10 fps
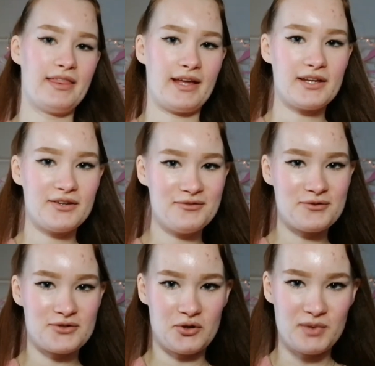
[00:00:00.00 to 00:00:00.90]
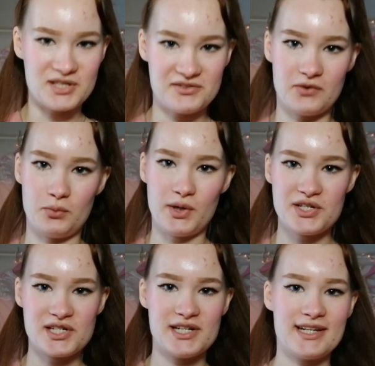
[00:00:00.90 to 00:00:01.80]
thank you so much for
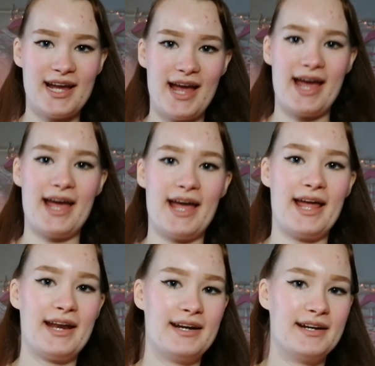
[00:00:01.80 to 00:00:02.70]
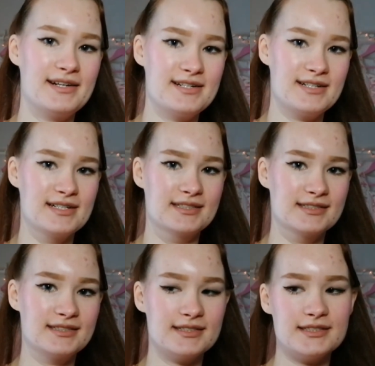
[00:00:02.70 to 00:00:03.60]
watching
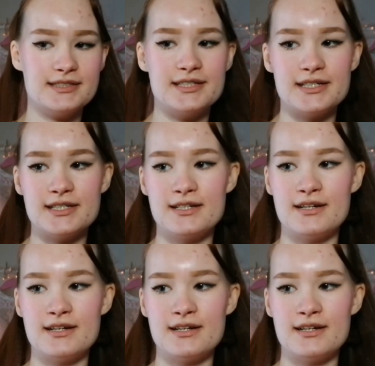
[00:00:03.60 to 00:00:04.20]
and